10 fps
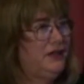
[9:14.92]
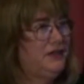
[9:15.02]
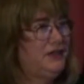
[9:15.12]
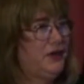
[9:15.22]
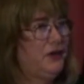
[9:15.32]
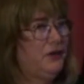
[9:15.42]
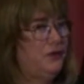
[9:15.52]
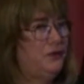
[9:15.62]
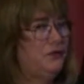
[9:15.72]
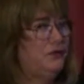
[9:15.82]

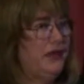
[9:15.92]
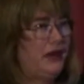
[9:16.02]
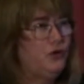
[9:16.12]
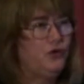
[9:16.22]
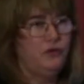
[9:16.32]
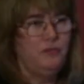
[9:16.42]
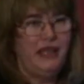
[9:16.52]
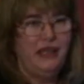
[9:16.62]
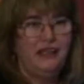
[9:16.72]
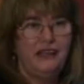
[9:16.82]
So that could
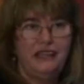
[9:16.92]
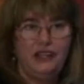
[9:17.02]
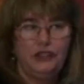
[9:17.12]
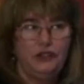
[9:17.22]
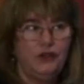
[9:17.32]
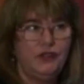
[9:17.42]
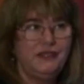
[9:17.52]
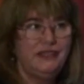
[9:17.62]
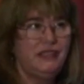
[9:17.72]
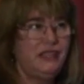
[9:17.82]
mean it
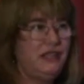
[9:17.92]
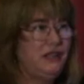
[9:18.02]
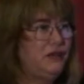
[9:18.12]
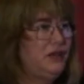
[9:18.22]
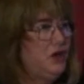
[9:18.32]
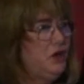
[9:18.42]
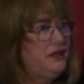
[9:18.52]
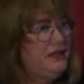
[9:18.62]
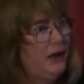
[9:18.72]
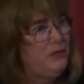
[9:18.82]
includes the
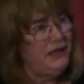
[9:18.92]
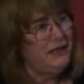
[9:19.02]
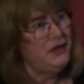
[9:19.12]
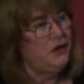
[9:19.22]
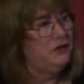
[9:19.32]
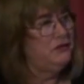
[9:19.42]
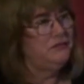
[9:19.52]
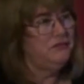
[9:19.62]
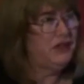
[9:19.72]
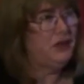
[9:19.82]
tablets
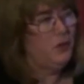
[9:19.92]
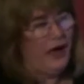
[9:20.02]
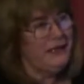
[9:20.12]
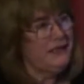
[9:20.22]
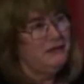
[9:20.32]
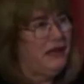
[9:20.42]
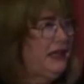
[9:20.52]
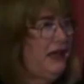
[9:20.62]
on the wax